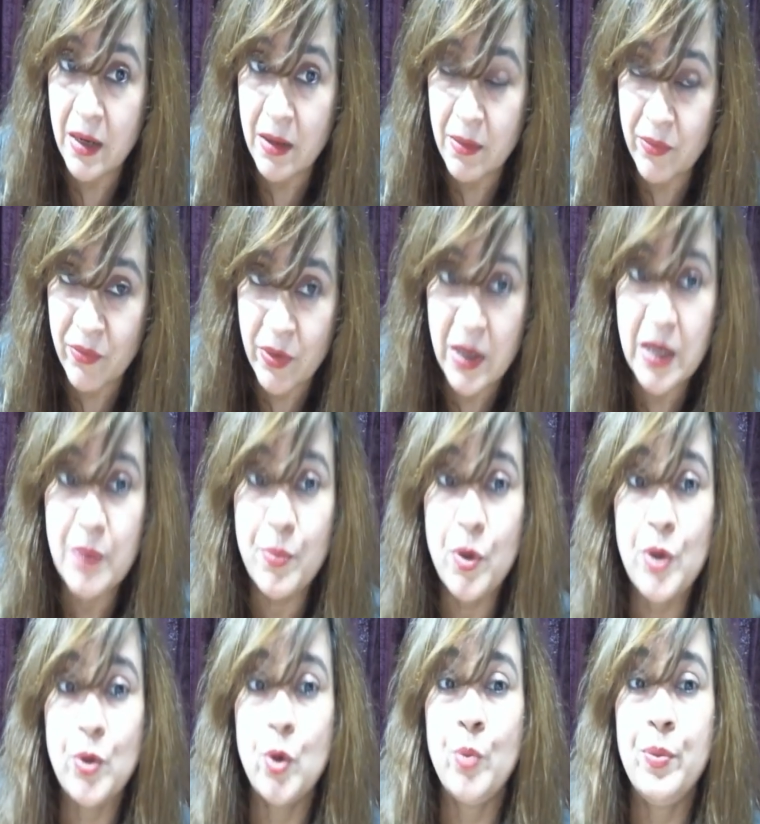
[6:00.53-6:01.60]
work
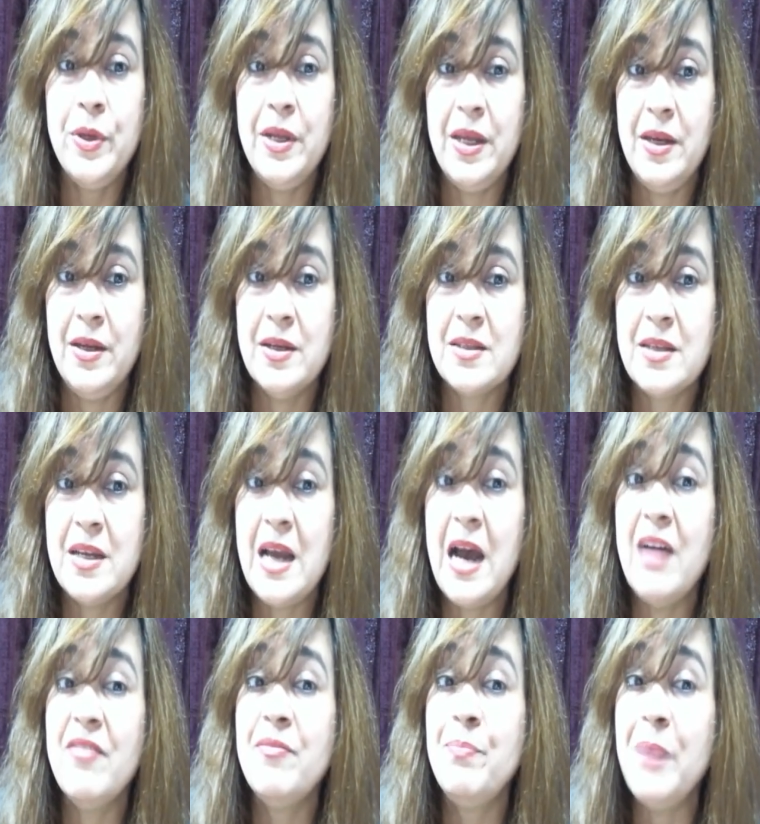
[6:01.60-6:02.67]
upon open areas and
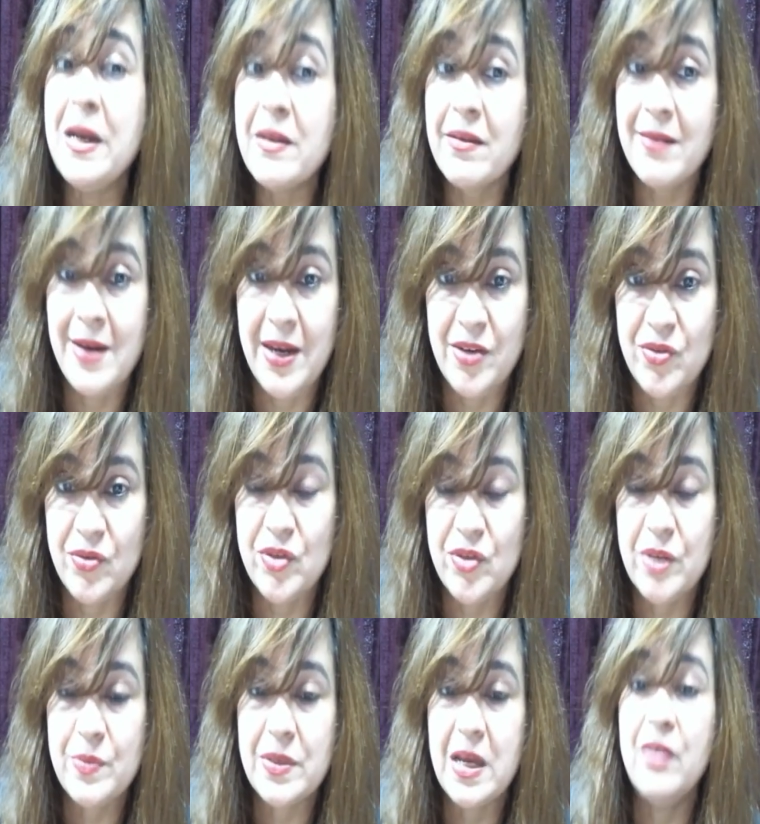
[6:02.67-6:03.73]
have better
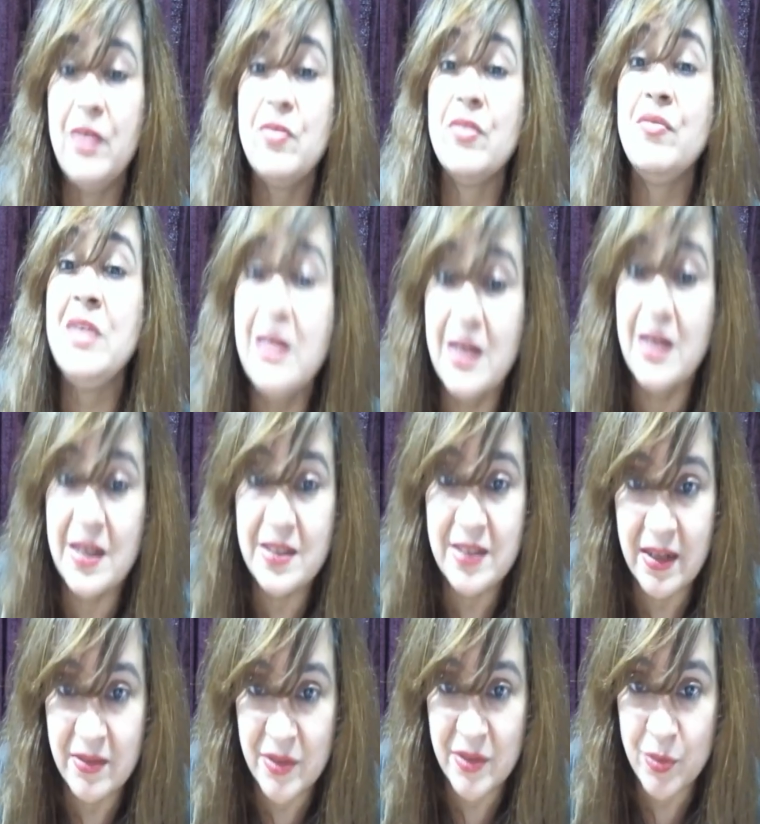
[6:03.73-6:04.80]
relationships and reveal
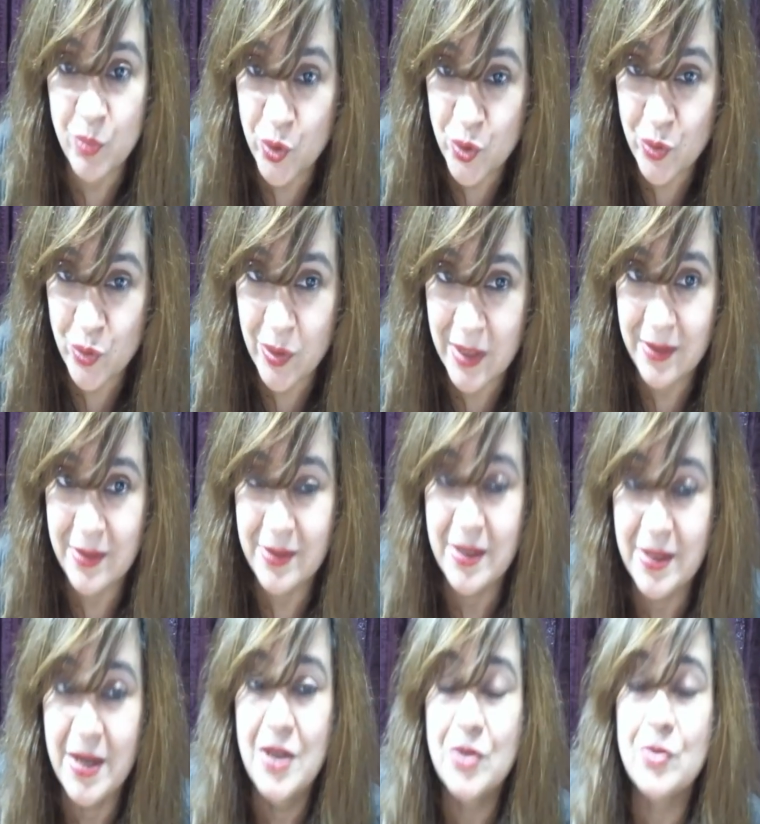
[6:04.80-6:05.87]
ourselves more to others,
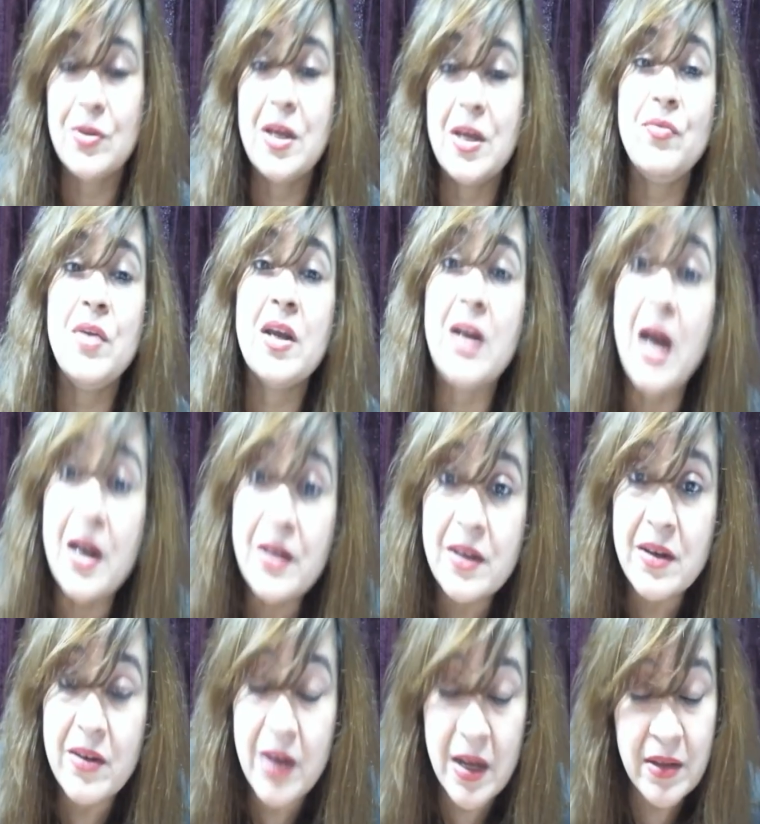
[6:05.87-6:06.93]
so that we
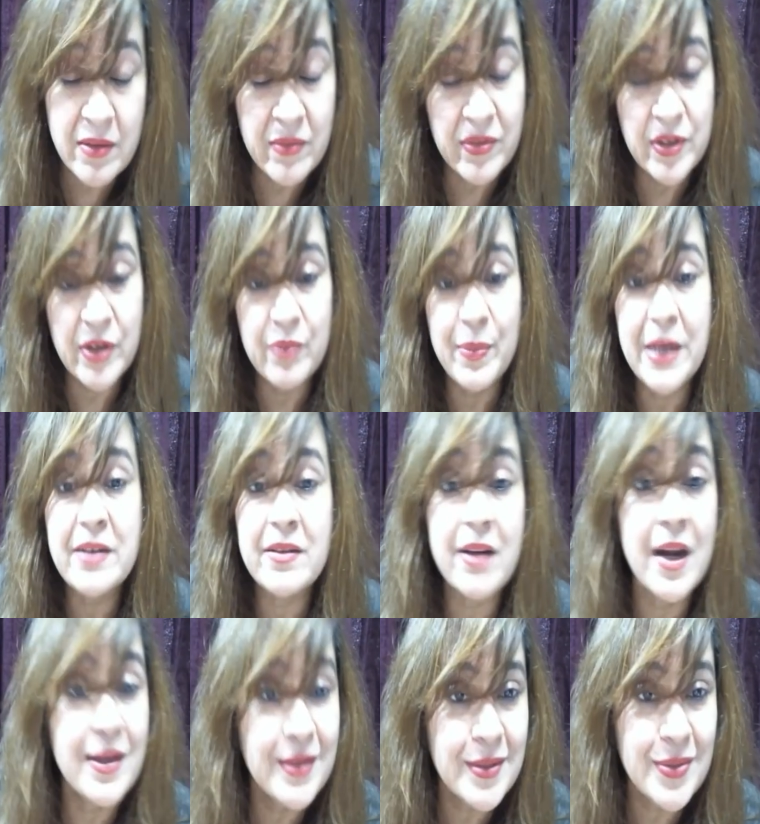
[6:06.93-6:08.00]
are better
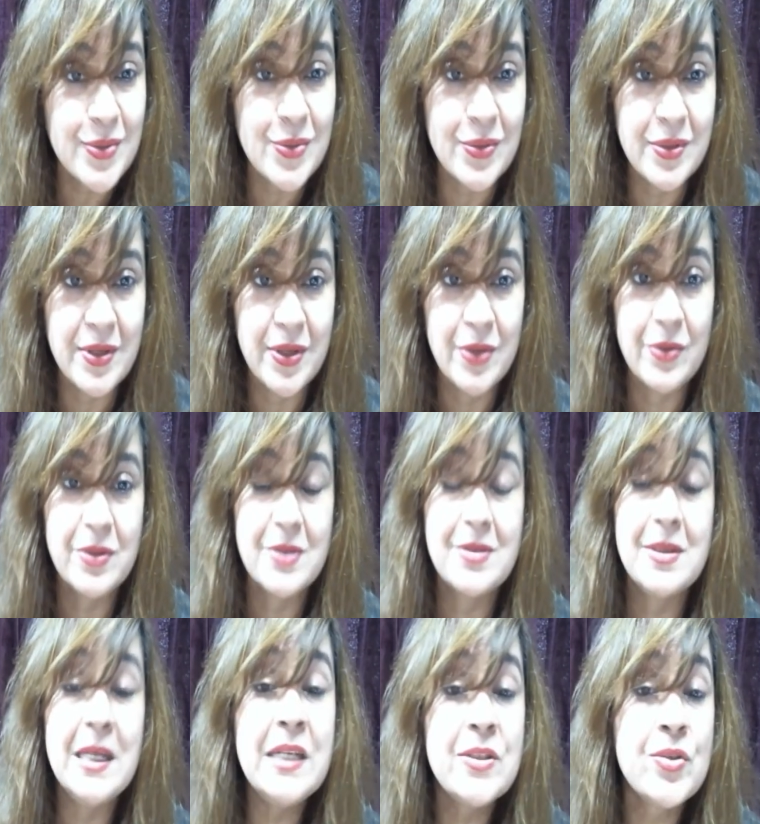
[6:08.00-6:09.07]
understood.
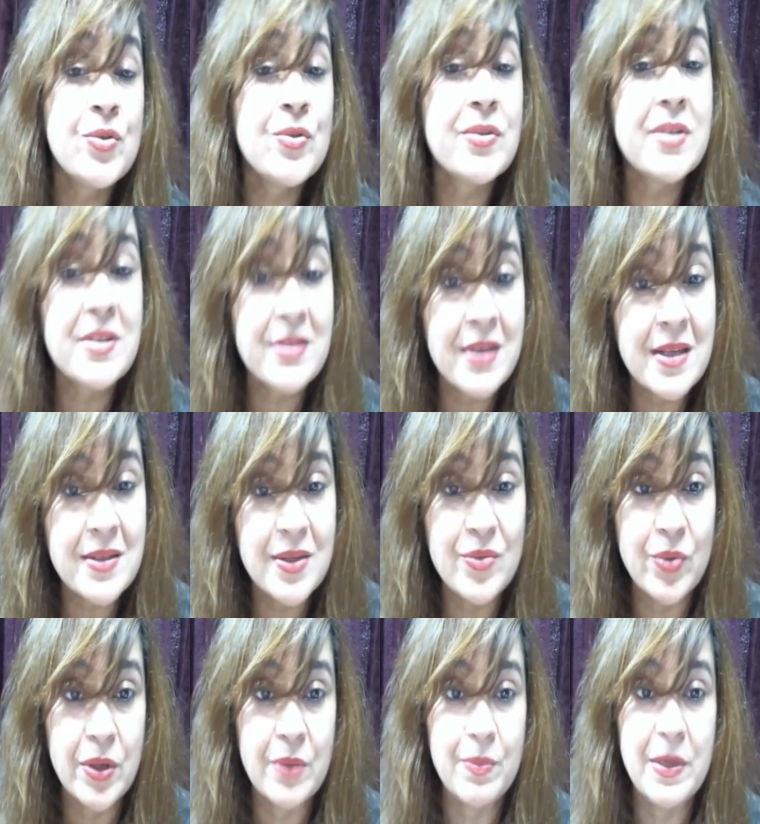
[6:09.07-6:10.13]
This leads to success in
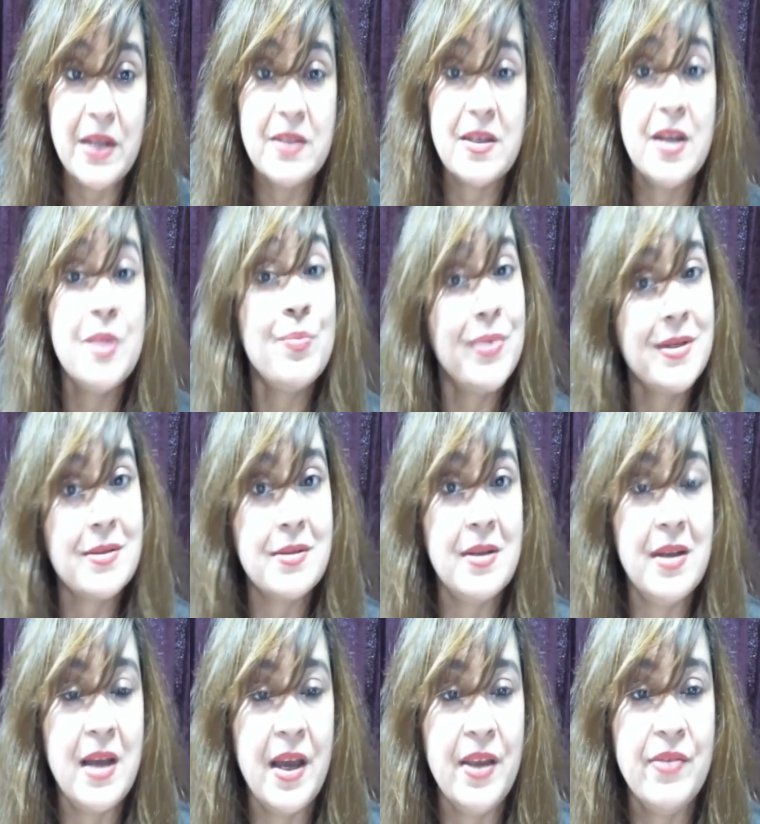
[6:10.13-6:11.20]
workplace and in
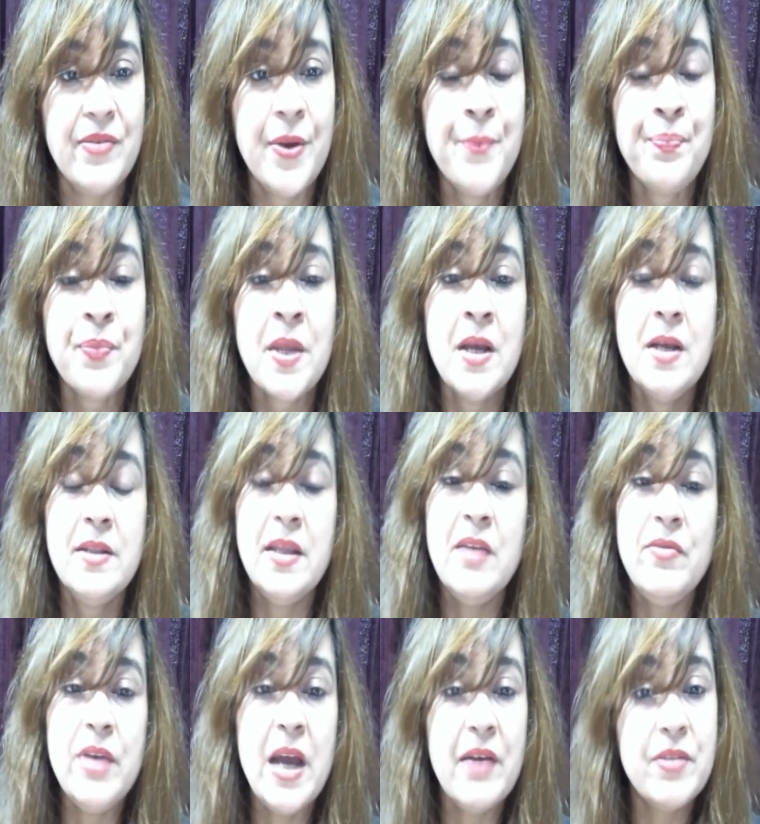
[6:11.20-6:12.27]
personal life.
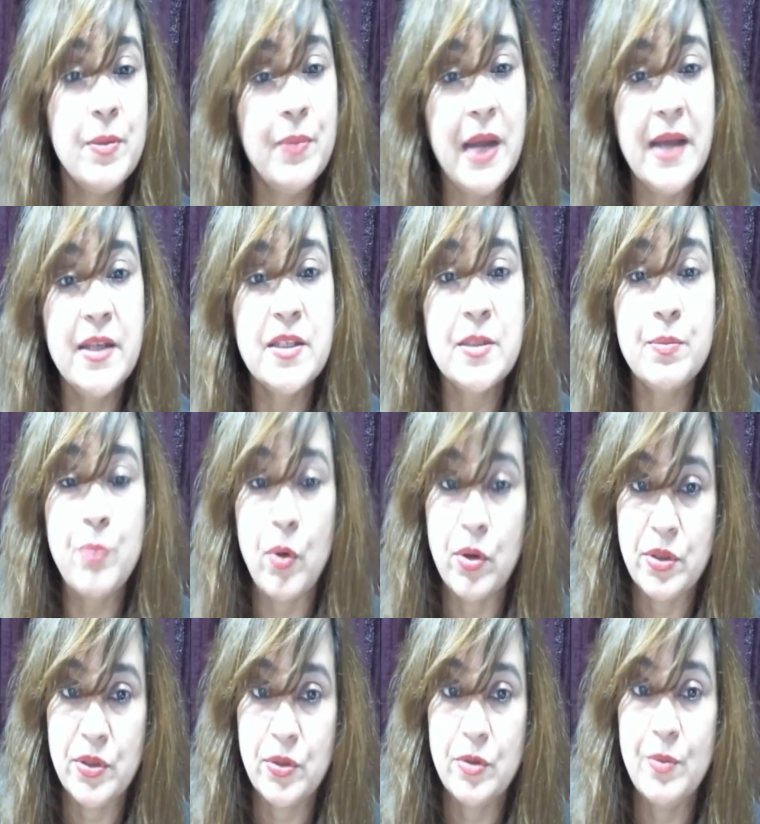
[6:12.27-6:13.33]
Then we have the blind
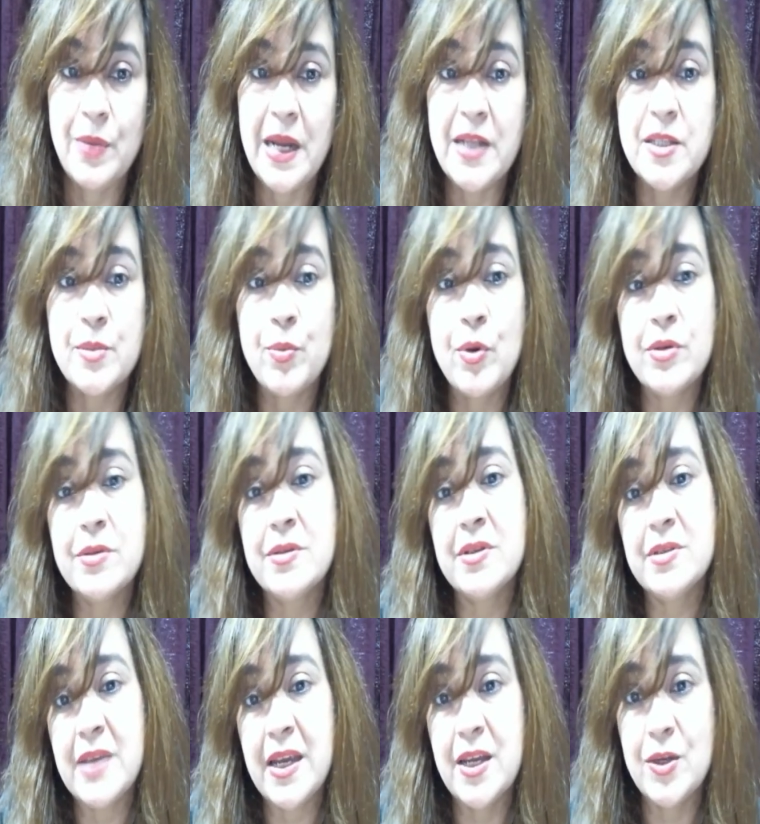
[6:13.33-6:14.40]
spot. Blind spot is the
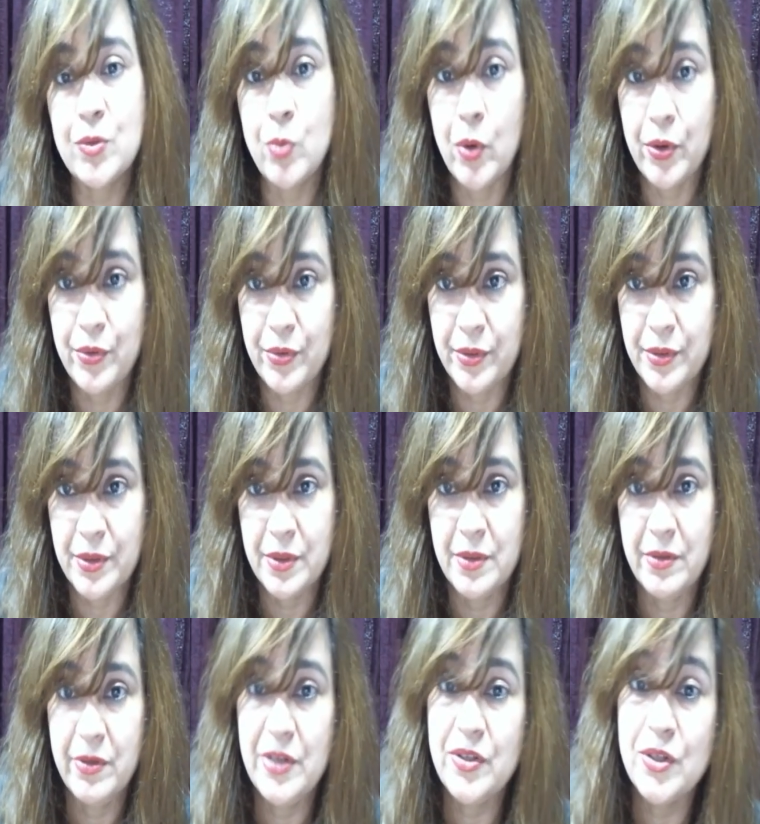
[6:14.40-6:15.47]
second quadrant,
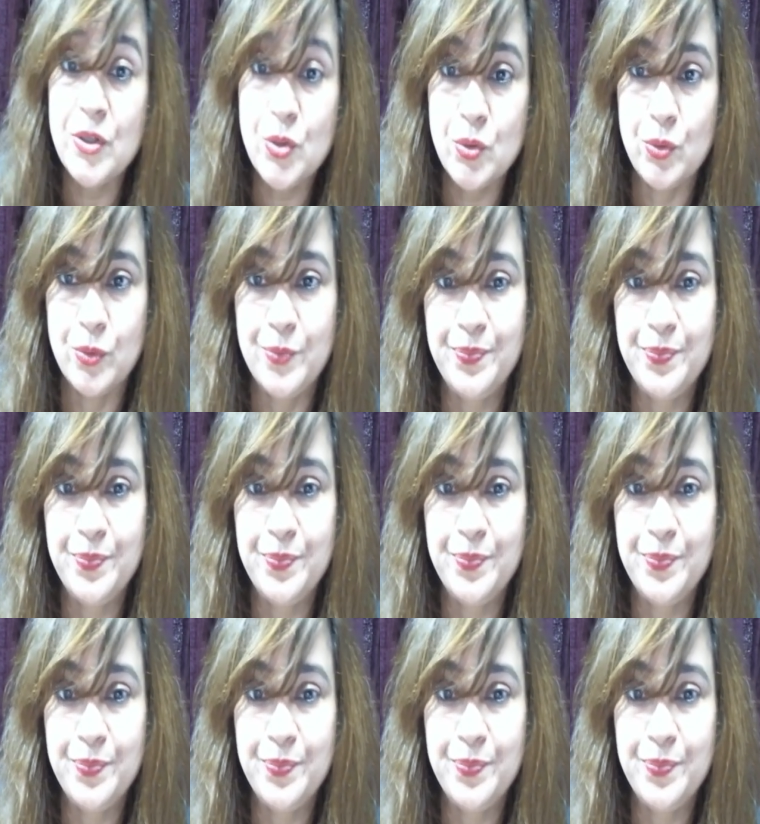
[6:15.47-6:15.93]
region 2.